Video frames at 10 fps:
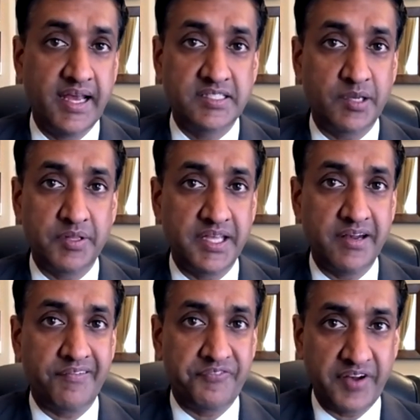and some of the
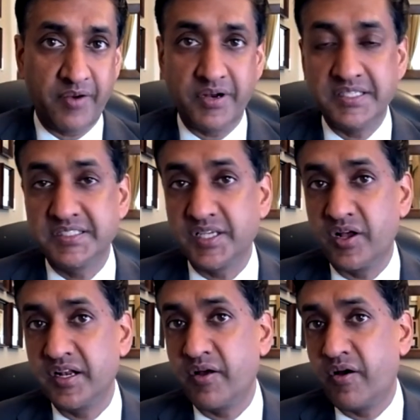interference
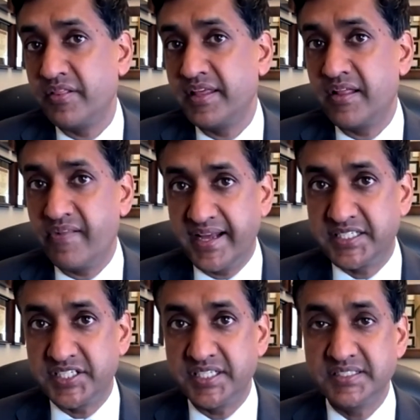on the
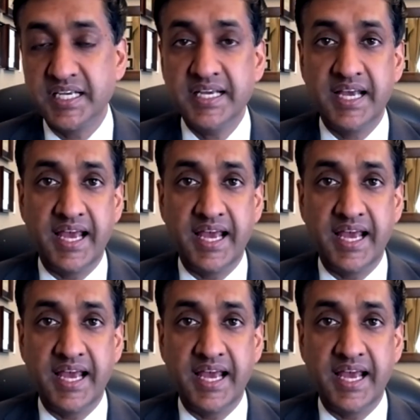elections.